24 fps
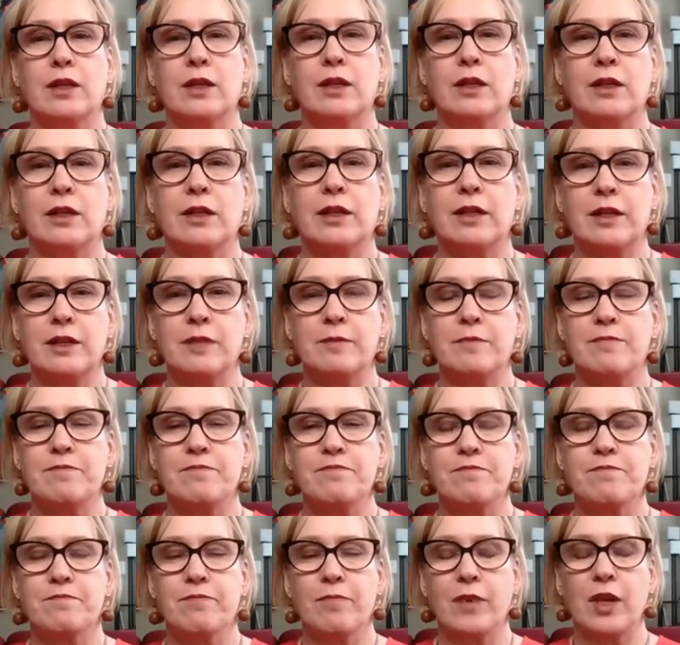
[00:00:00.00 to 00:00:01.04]
Um,
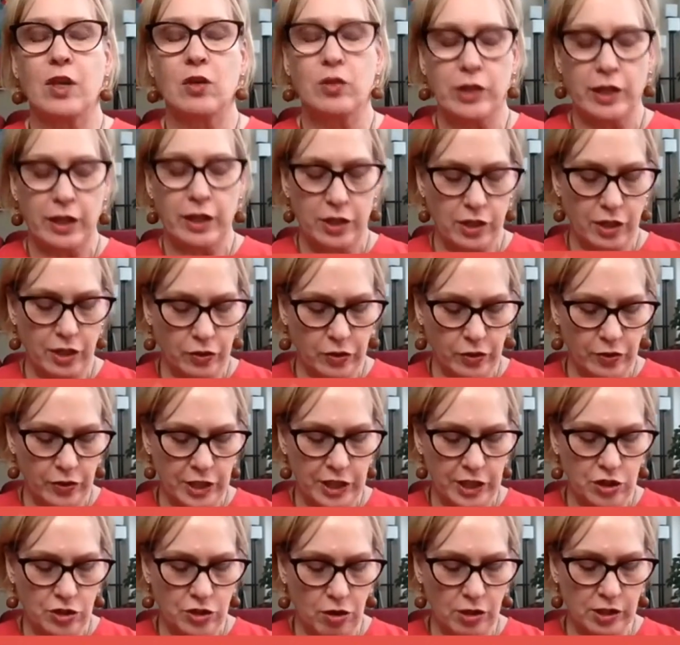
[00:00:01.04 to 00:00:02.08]
okay, another thing
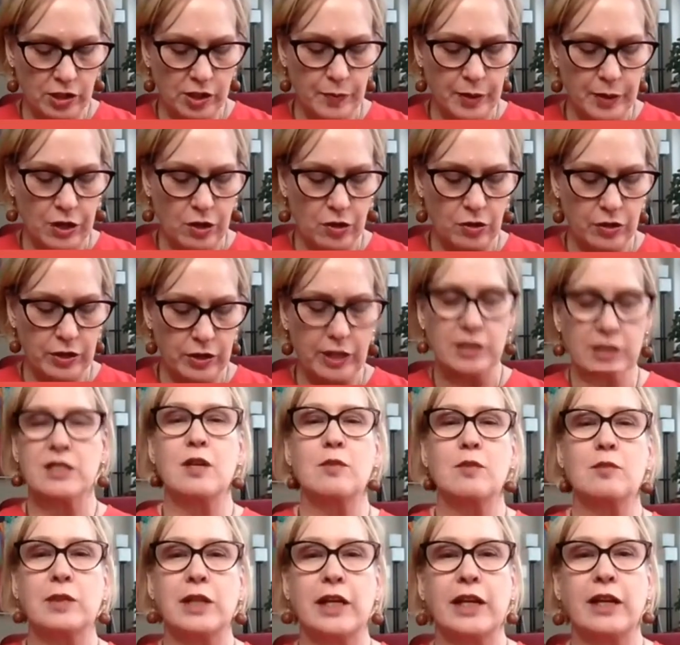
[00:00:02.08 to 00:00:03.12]
he talked about at
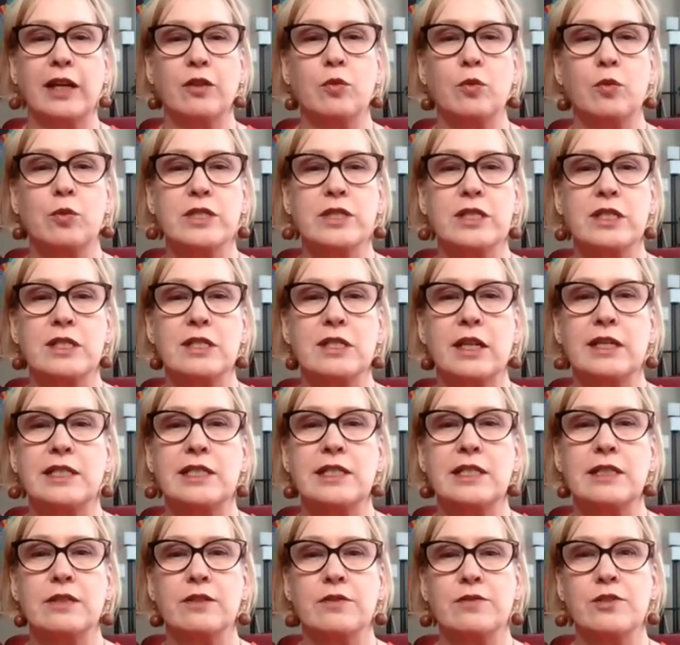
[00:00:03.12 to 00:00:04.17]
some length was this
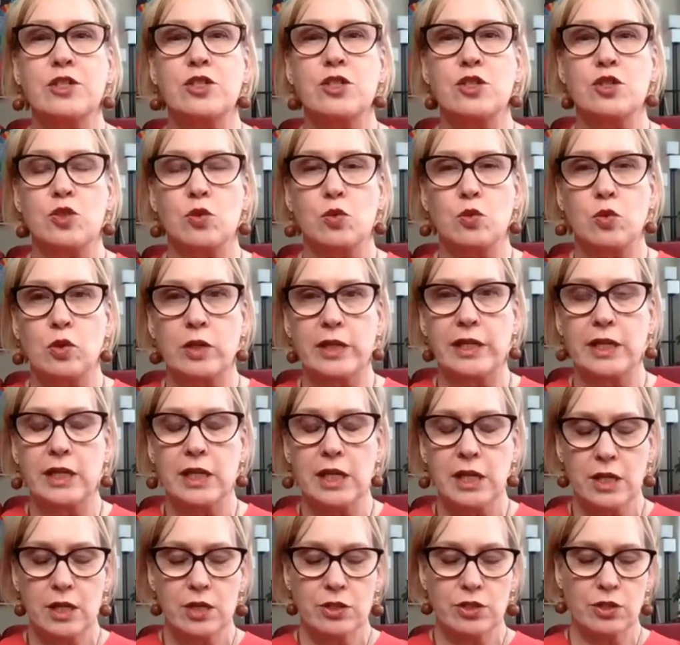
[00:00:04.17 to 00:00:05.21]
idea of story.
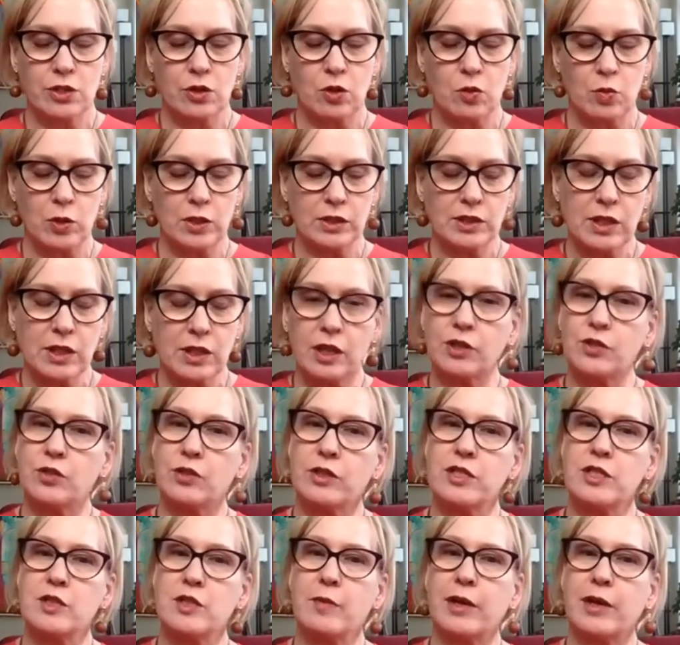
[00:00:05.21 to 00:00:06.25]
So while Tantra
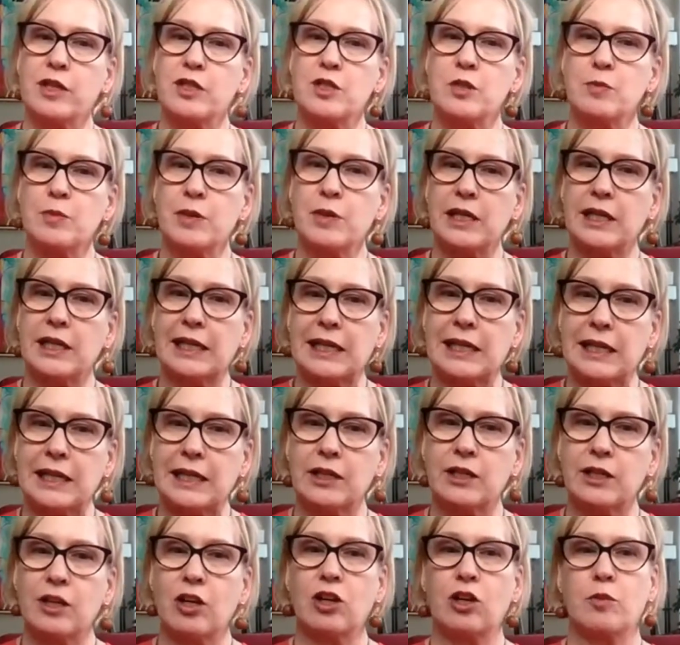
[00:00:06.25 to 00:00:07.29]
is about us being
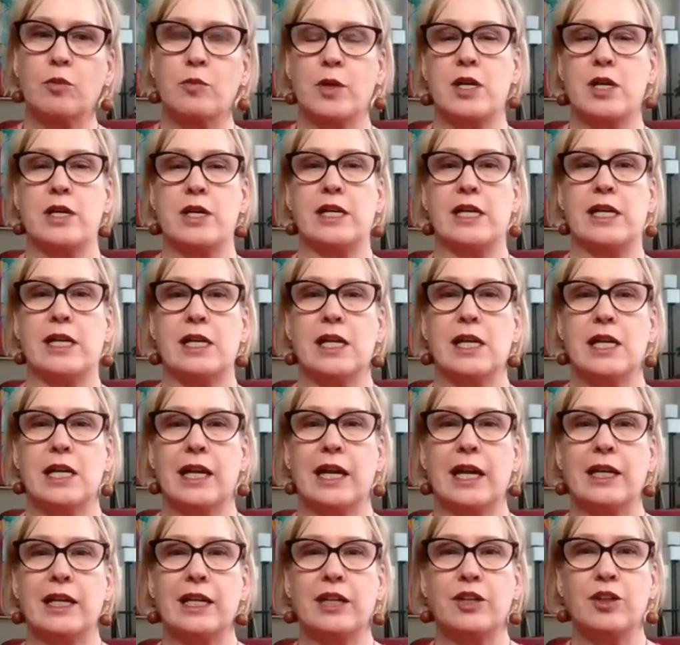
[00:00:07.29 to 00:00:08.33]
in our body
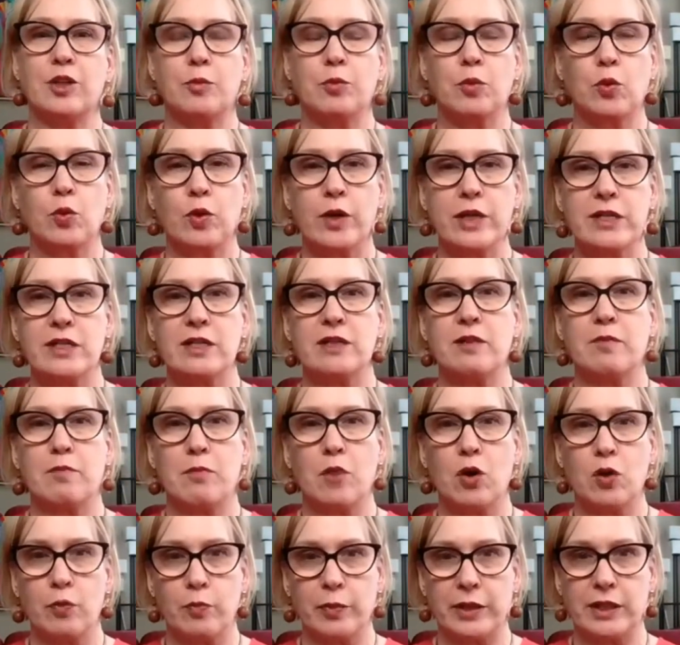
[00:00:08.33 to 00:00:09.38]
and in the present
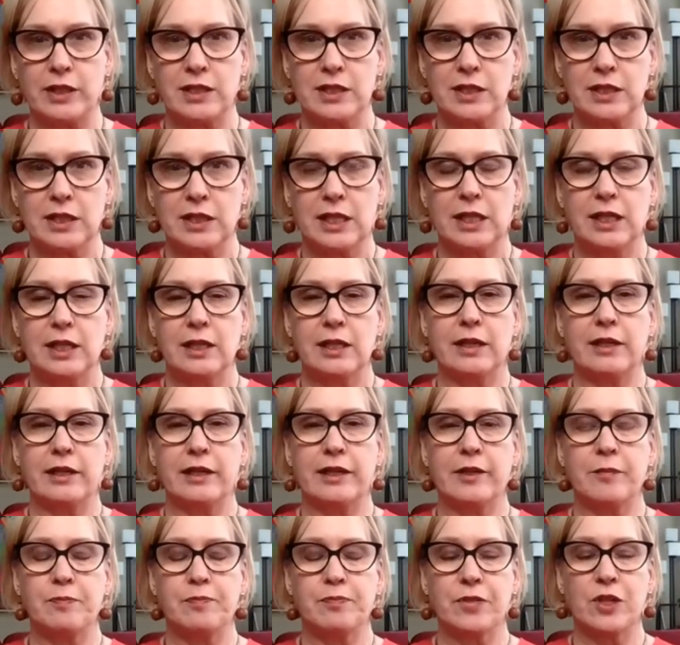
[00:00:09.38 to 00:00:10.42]
moment,
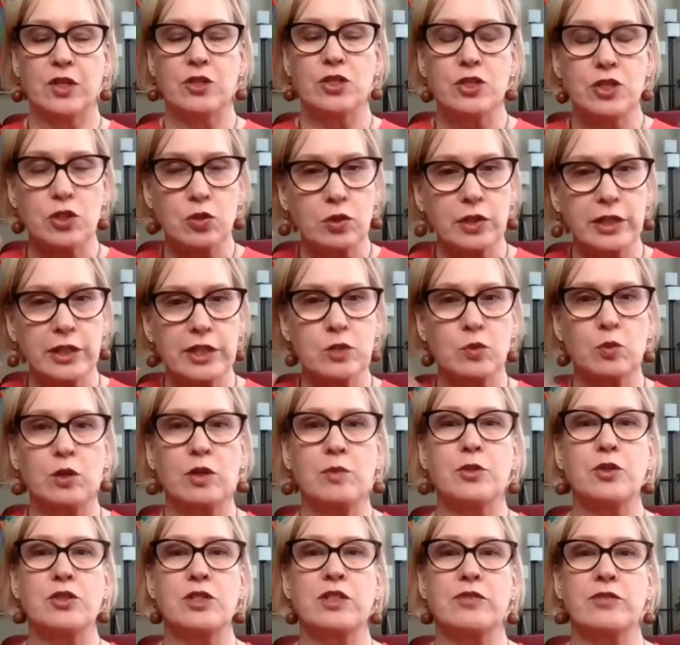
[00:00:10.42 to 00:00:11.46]
Um, story is where
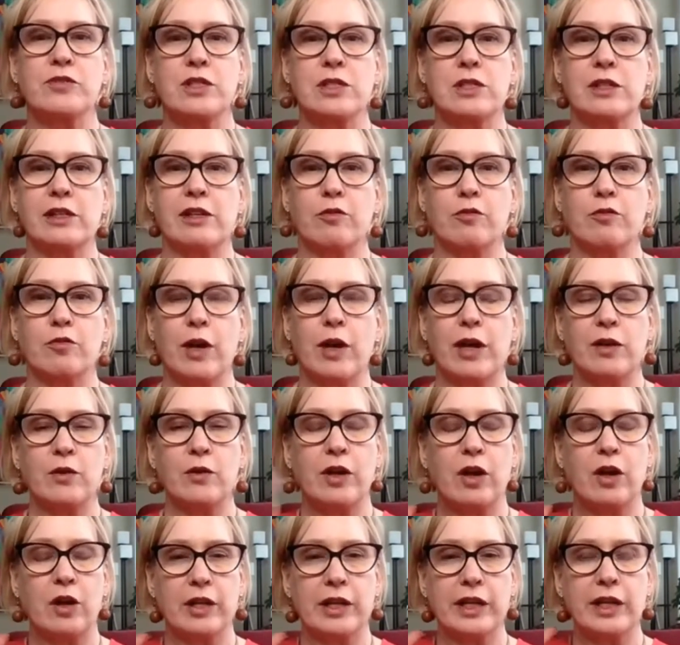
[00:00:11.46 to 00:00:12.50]
most of us live, right?
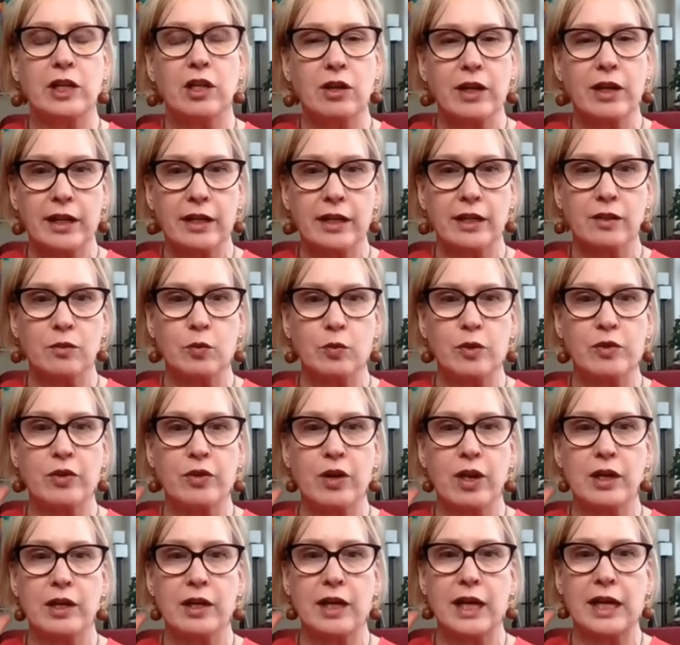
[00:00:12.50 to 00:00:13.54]
Our, in our head, we've
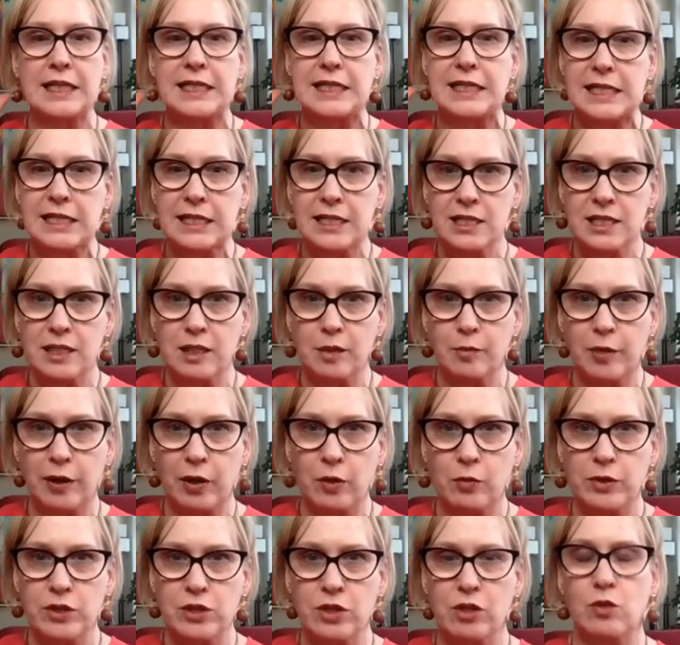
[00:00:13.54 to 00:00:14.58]
got ideas about
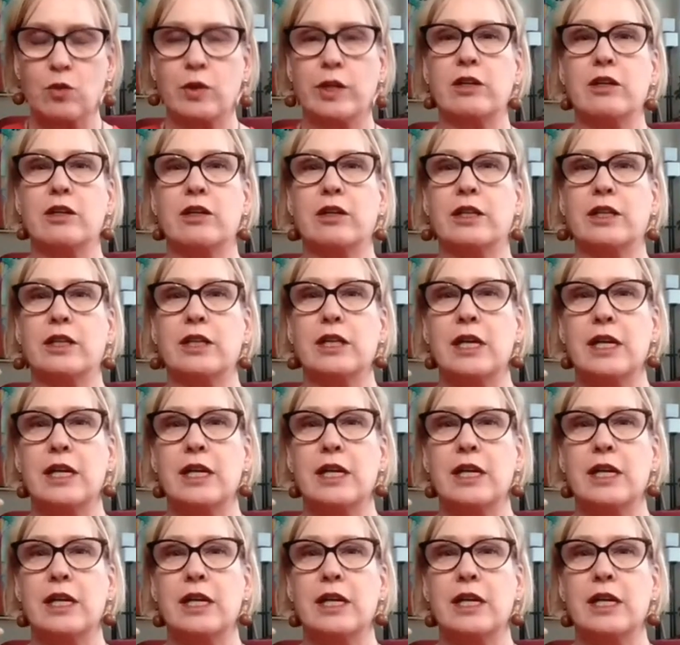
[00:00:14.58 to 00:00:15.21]
what's going on.